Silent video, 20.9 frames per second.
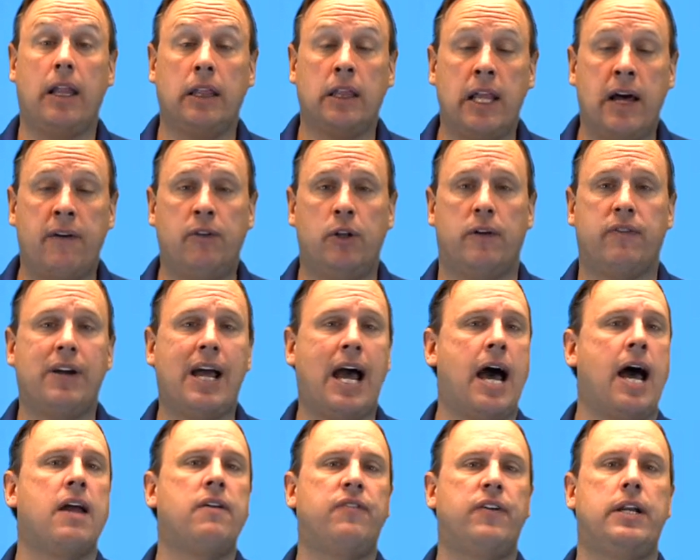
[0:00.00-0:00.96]
level of
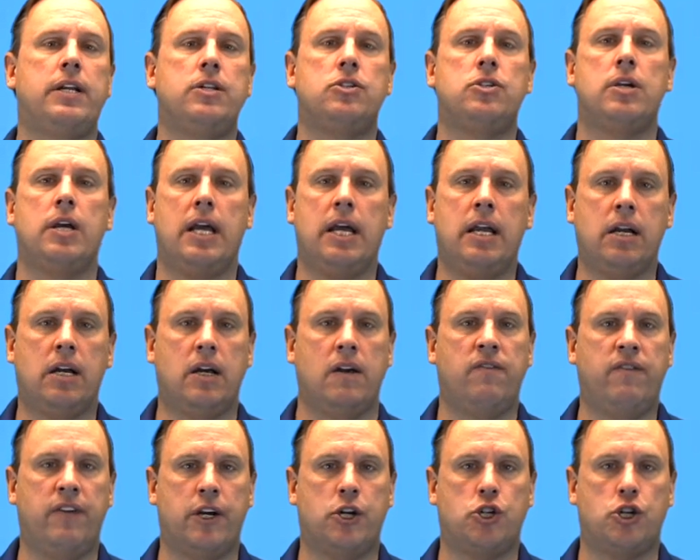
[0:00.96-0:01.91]
confidence and
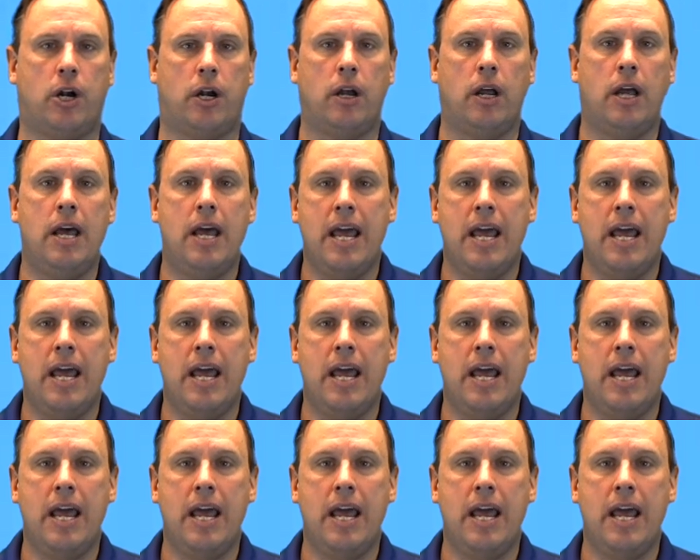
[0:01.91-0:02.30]
conviction?